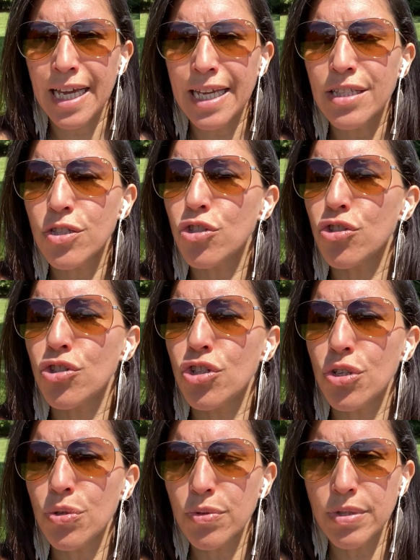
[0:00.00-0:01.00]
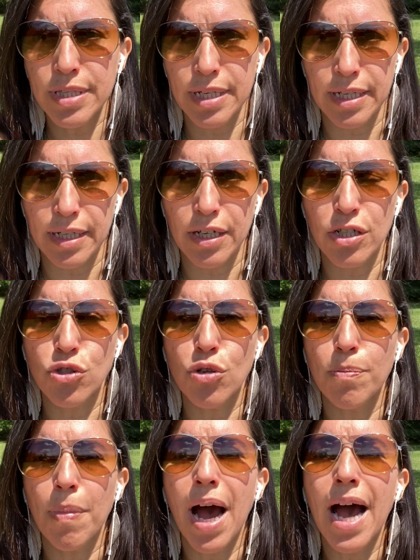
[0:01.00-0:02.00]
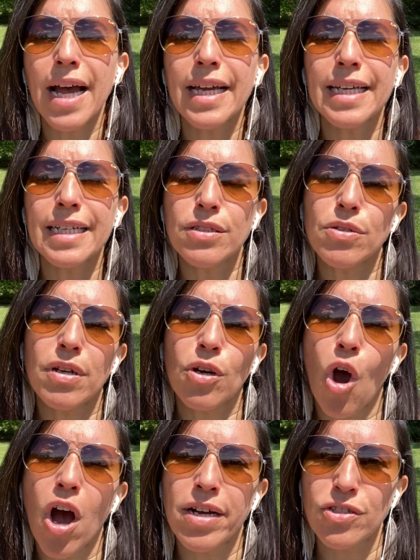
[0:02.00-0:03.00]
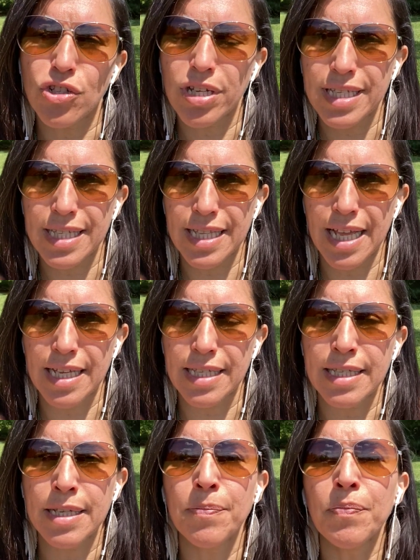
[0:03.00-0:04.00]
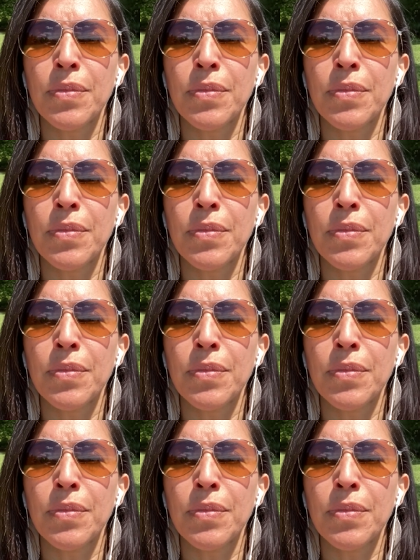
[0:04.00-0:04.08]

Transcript: is choosing to buy into the consciousness